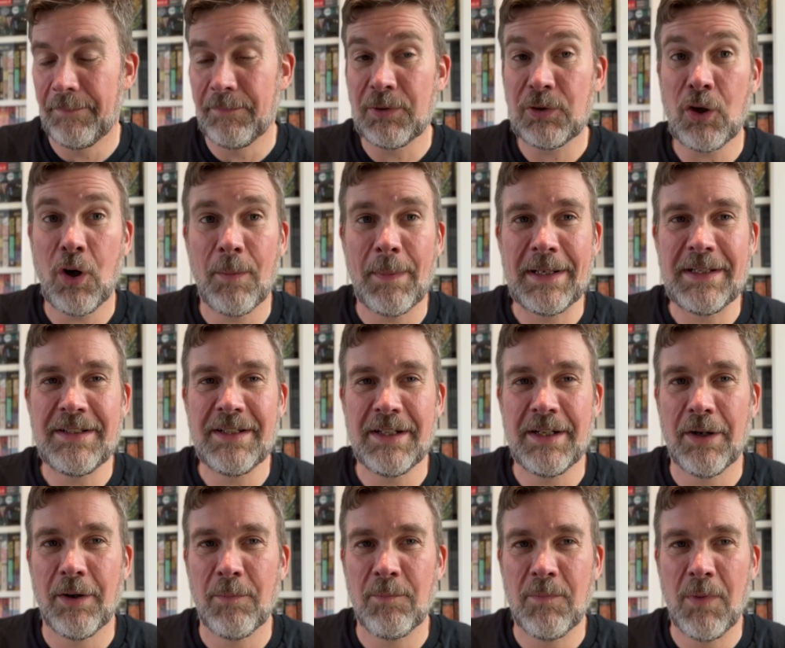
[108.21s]
commented
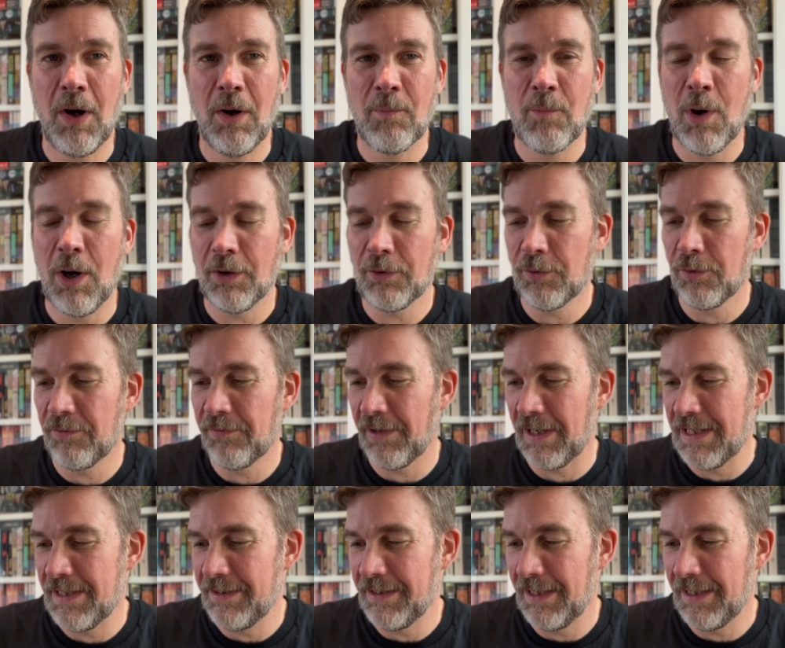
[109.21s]
on what a good
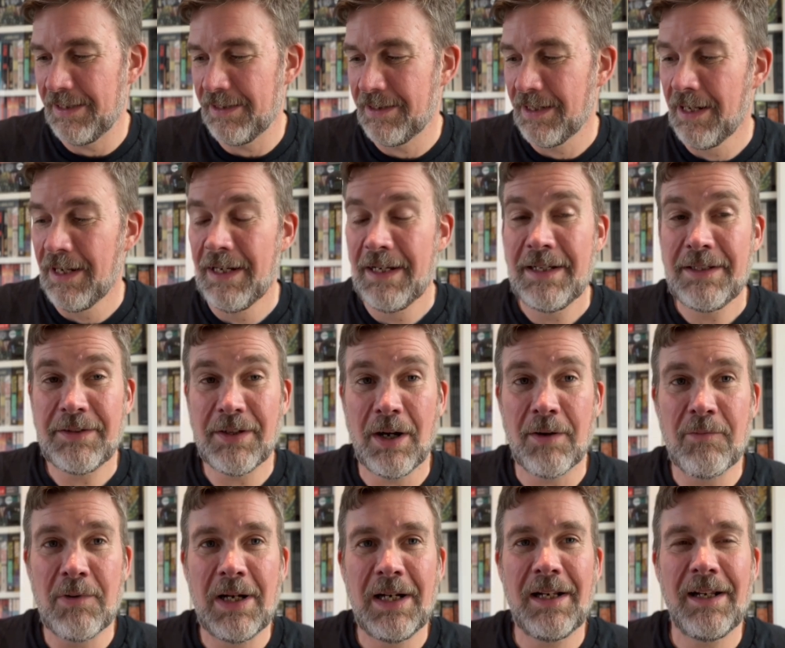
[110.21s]
phrase it is. So I
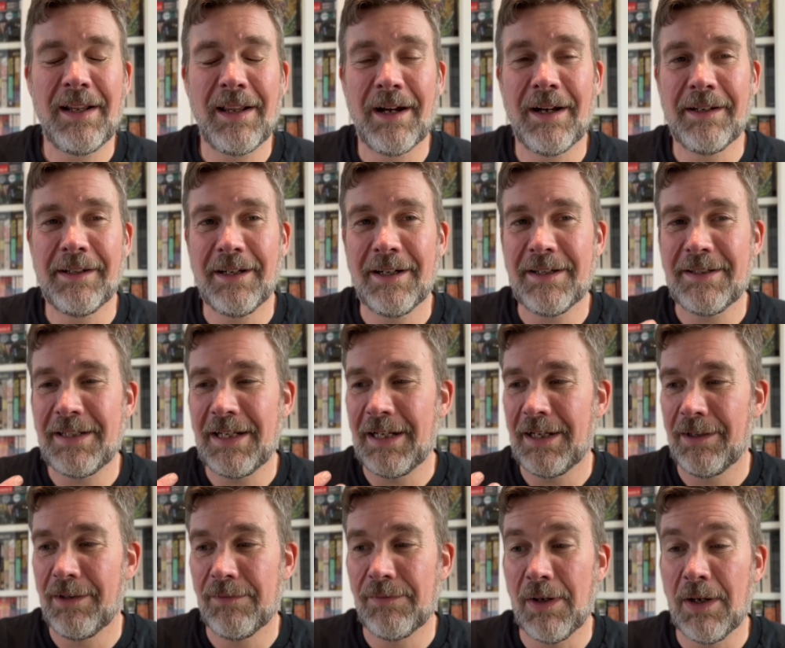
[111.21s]
really like the
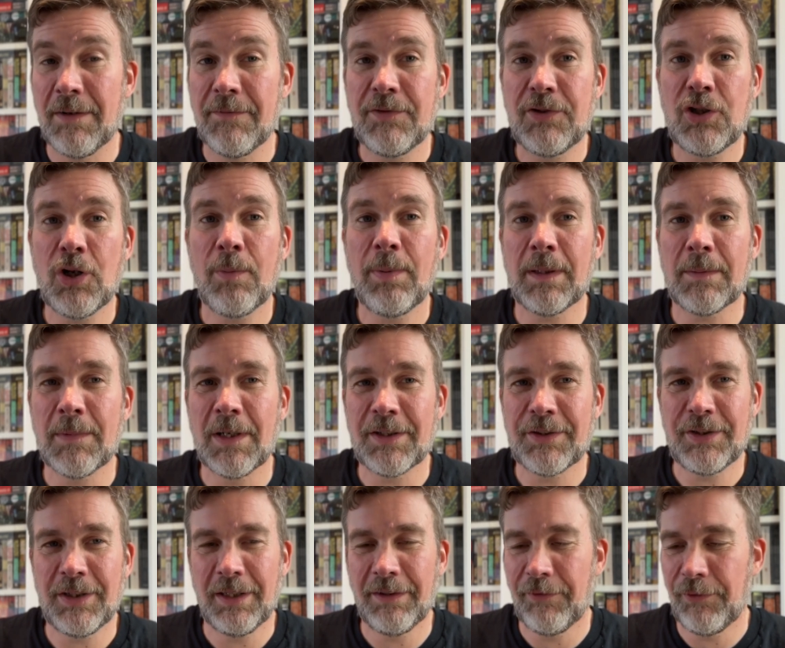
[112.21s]
idea of shopping my
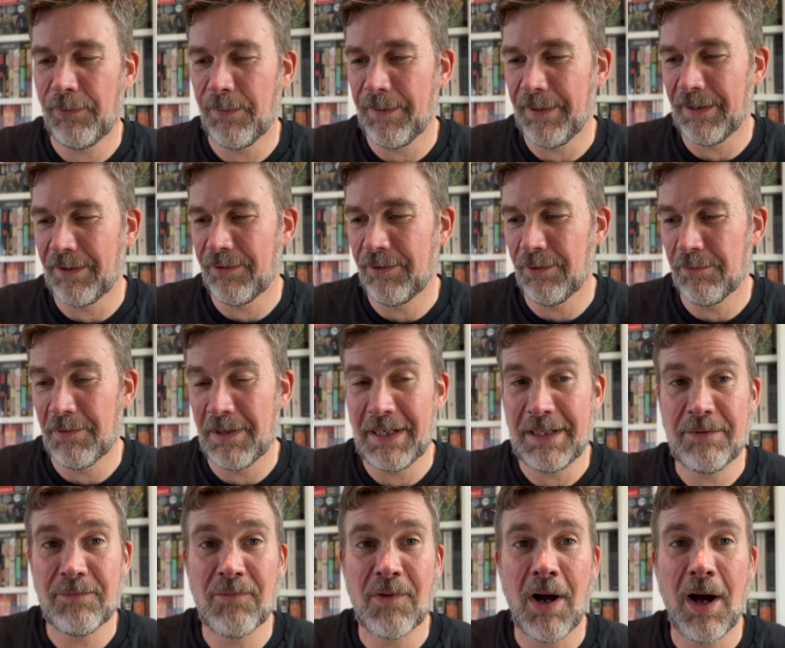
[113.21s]
shelves for things to
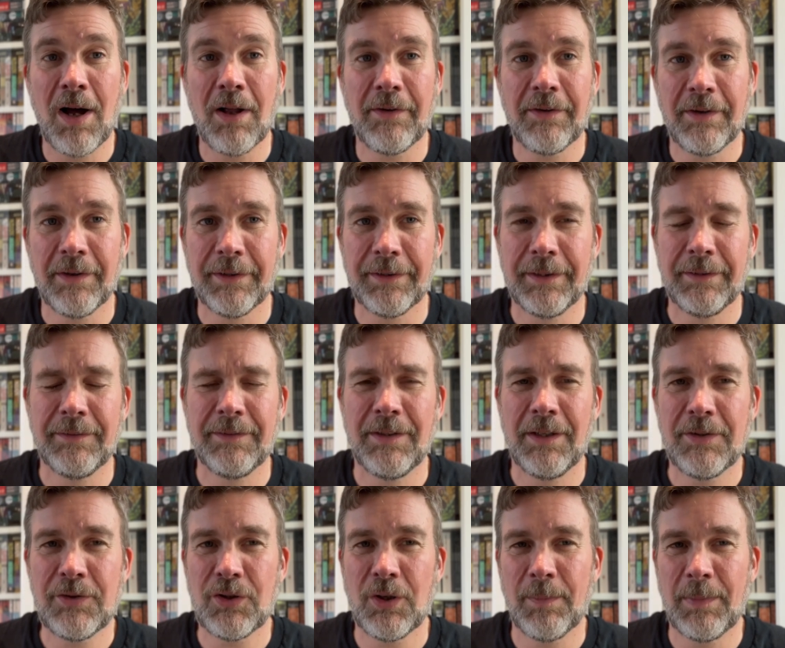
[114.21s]
read rather than
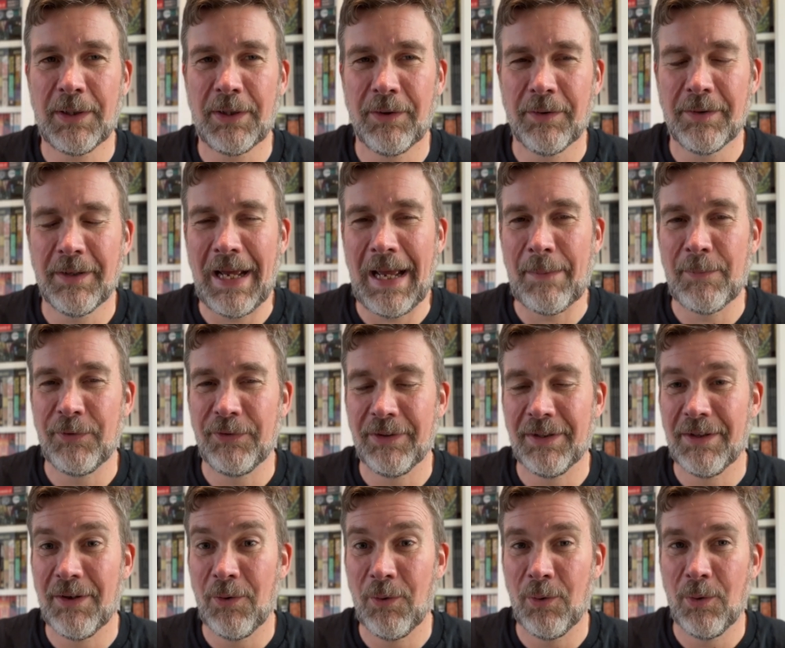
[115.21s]
shopping on
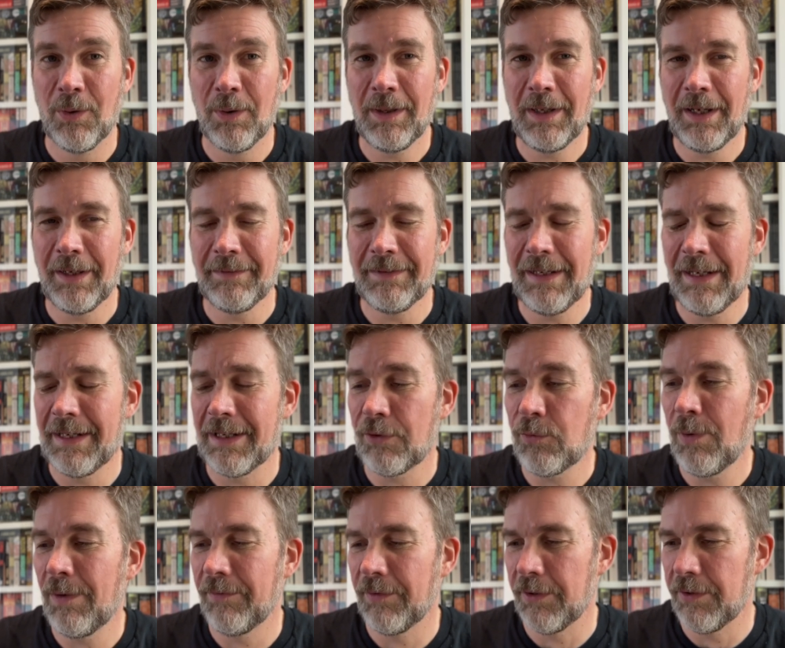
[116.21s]
Amazon or at an
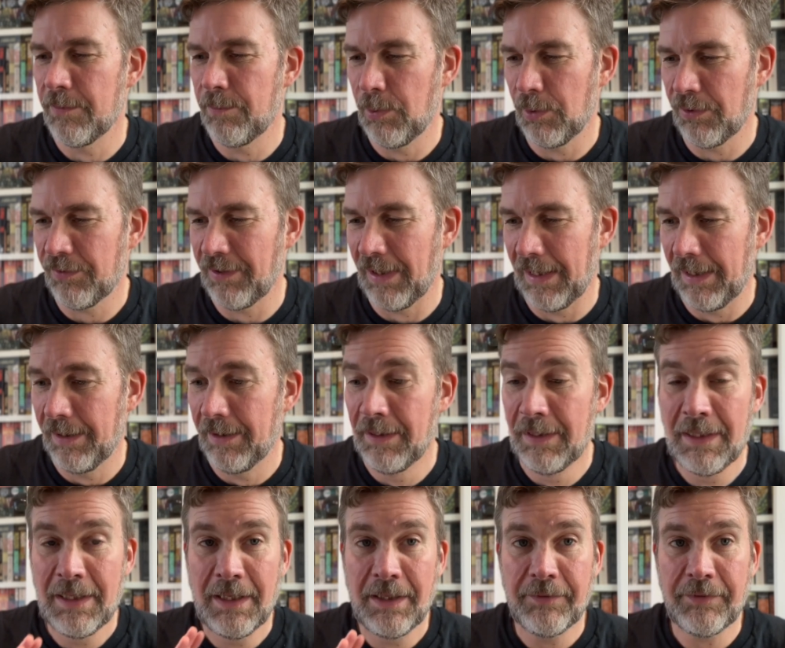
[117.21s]
equivalent bookseller.
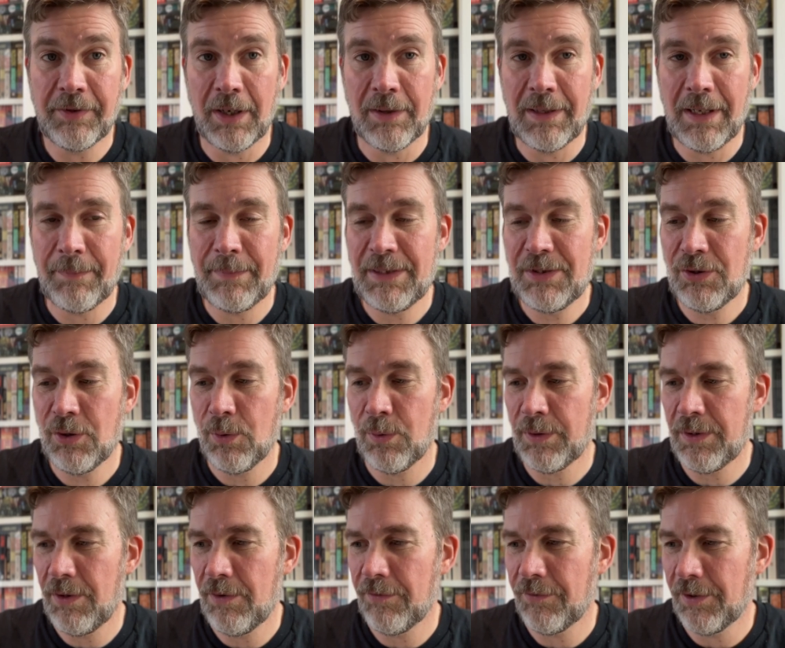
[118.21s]
So let me
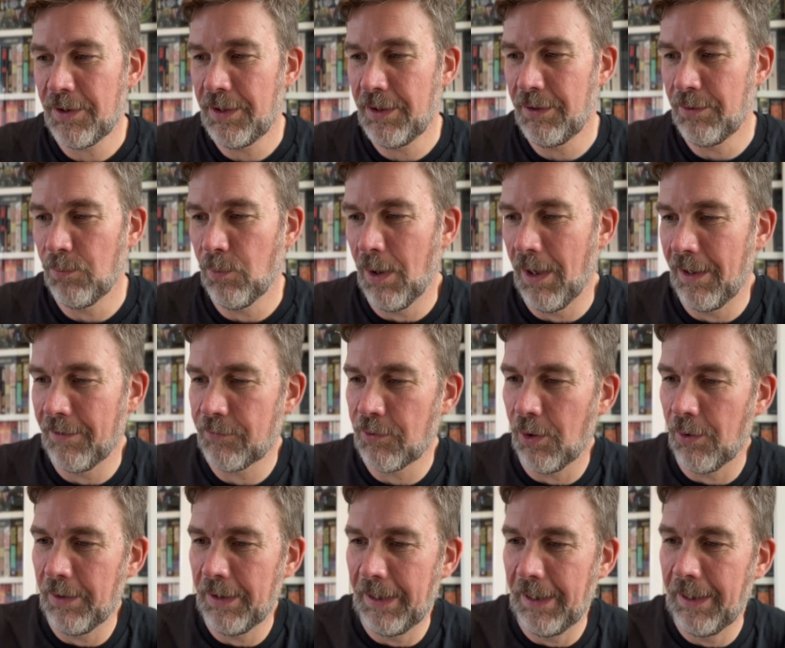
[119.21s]
talk you through what I've
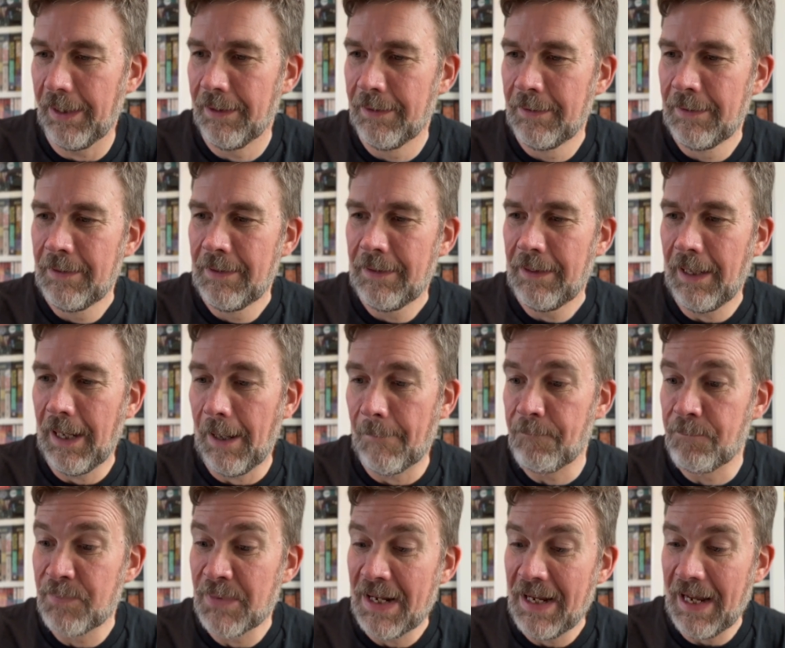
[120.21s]
got here.
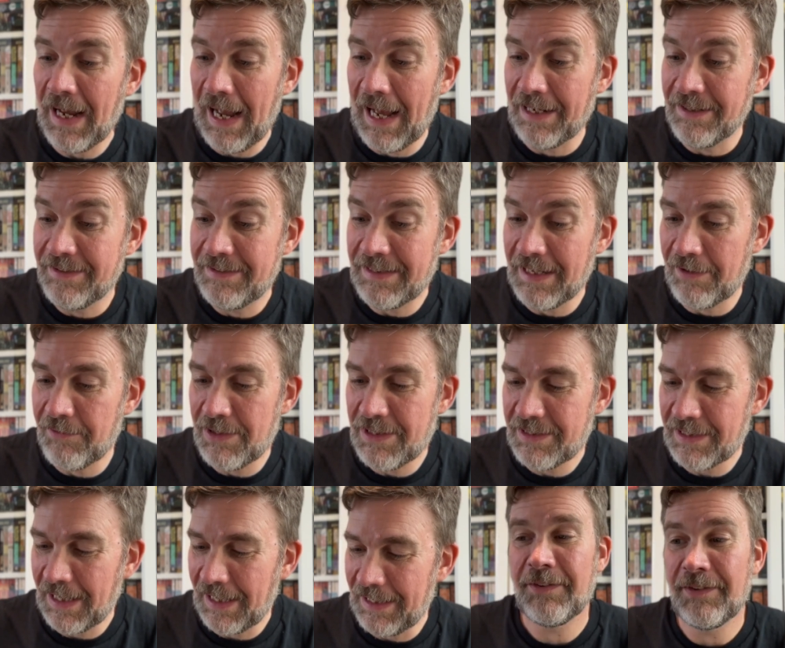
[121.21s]
And there is
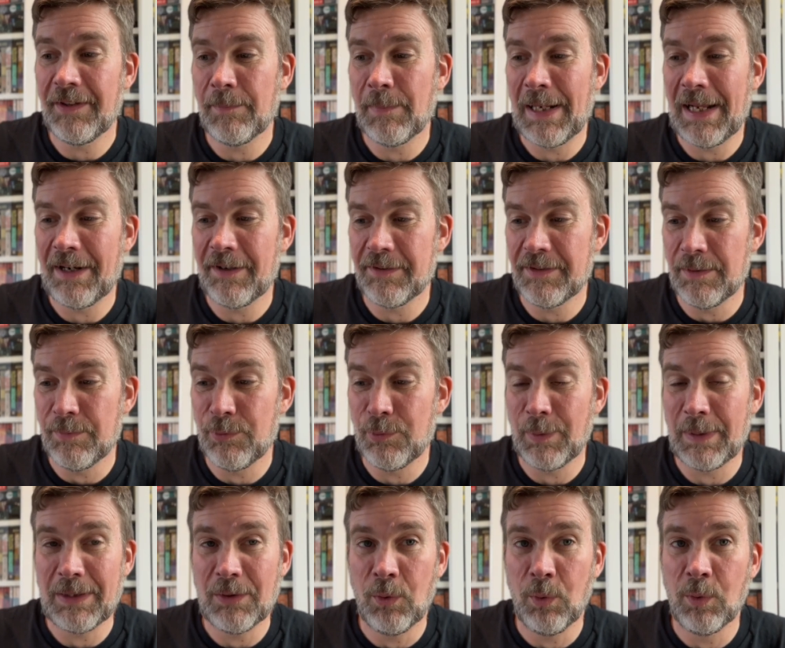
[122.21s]
a similarity
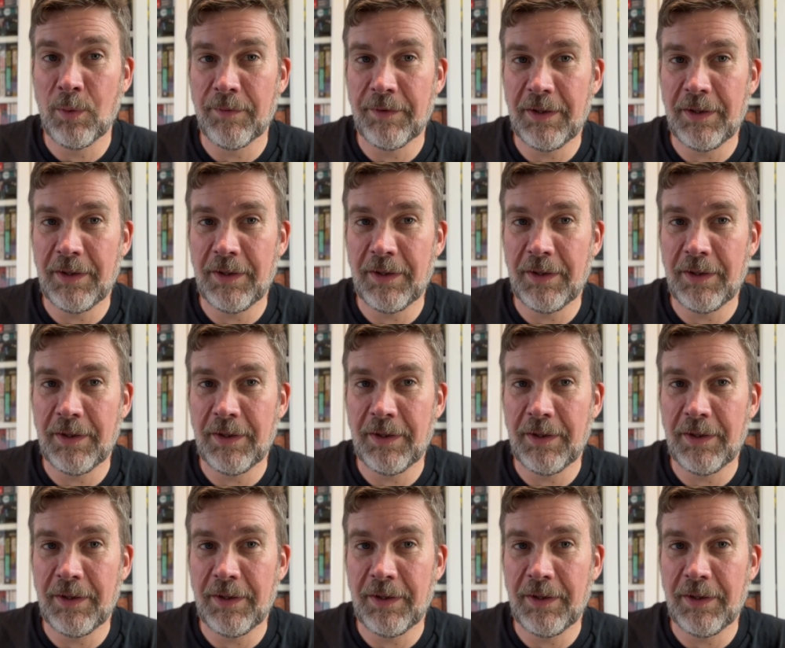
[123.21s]
between all of